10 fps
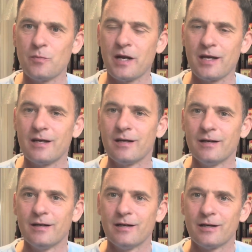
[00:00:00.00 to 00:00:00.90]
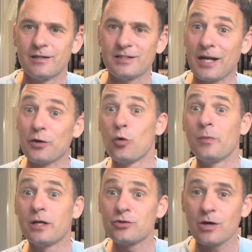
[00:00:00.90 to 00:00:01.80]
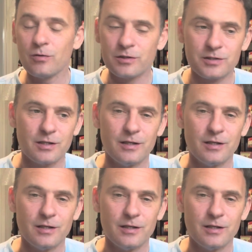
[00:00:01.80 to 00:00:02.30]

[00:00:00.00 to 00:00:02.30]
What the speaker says: many standard Hornby controllers.